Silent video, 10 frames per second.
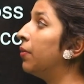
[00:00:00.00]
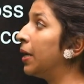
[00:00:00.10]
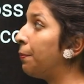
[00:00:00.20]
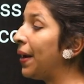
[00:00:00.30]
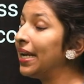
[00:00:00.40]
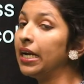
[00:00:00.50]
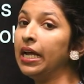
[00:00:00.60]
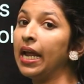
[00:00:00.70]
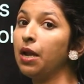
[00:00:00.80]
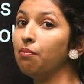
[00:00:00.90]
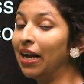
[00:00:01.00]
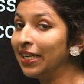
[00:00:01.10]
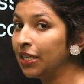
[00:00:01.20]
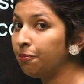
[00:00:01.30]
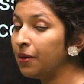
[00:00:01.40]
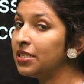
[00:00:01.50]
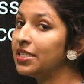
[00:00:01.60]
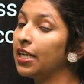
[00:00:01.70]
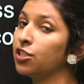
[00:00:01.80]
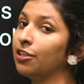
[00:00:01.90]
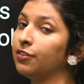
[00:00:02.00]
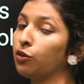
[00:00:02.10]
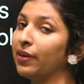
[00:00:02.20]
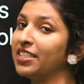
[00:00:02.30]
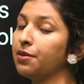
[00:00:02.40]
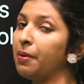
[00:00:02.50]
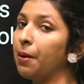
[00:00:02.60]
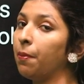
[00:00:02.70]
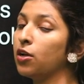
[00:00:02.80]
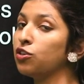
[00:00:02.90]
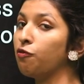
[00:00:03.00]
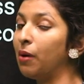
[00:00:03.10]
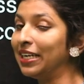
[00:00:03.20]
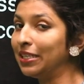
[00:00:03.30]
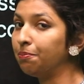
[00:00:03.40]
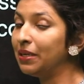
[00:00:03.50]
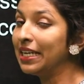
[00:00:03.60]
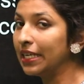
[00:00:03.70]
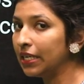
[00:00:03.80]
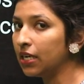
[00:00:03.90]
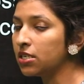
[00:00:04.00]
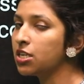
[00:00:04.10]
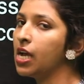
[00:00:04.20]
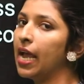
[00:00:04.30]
repeated in multiple sets of the question papers of multiple years